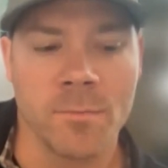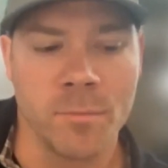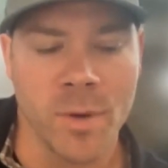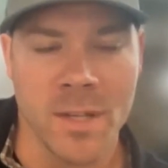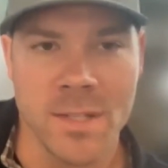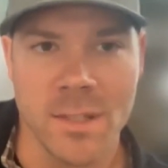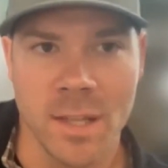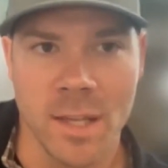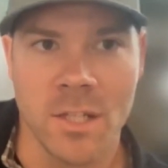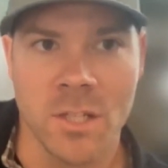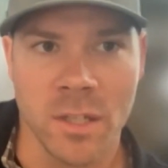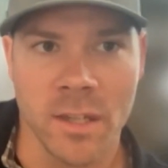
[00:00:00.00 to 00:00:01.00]

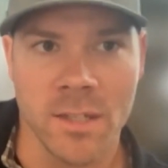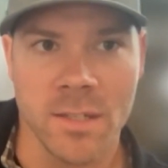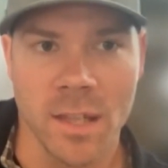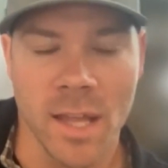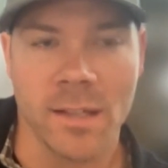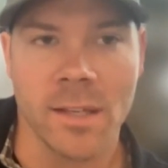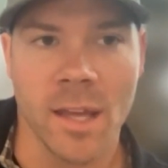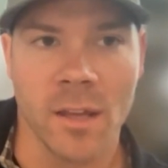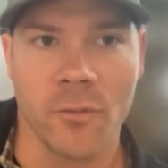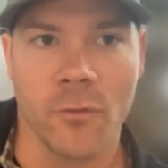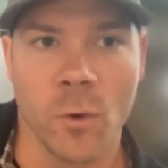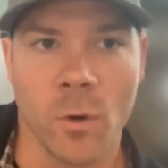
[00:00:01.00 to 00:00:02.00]
presentation, like a slide
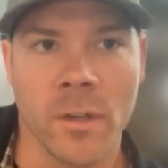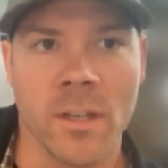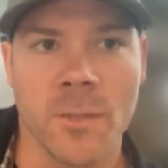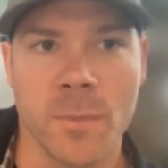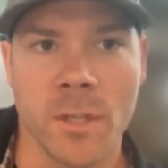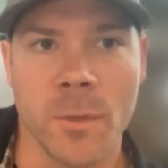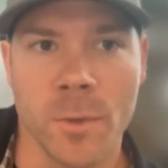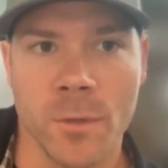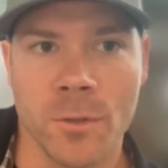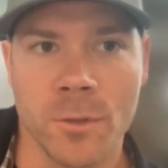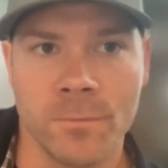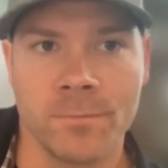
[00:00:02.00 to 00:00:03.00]
deck for eXp
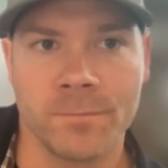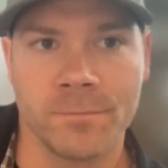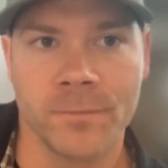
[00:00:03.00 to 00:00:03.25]
commercial?